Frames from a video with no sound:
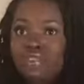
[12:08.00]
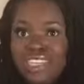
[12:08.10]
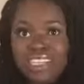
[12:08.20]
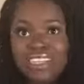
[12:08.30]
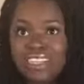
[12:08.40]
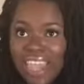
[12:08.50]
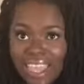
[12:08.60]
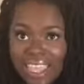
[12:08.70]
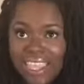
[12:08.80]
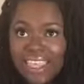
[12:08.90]
jean
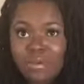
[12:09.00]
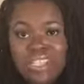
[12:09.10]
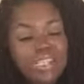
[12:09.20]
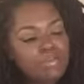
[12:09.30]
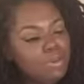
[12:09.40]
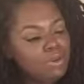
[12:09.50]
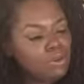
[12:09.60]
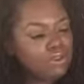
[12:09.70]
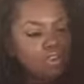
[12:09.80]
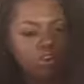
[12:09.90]
jacket with some
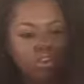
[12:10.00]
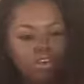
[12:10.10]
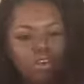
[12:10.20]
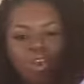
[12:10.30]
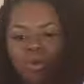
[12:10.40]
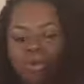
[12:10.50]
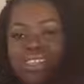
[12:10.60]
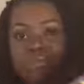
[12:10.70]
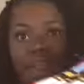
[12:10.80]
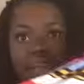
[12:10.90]
boots, girl, with
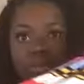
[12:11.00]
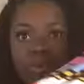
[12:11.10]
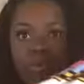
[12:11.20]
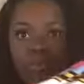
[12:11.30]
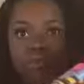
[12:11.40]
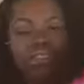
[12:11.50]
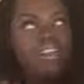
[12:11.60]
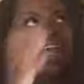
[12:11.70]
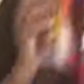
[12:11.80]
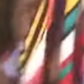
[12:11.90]
some black boots.
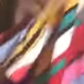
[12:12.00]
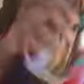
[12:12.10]
Like, I could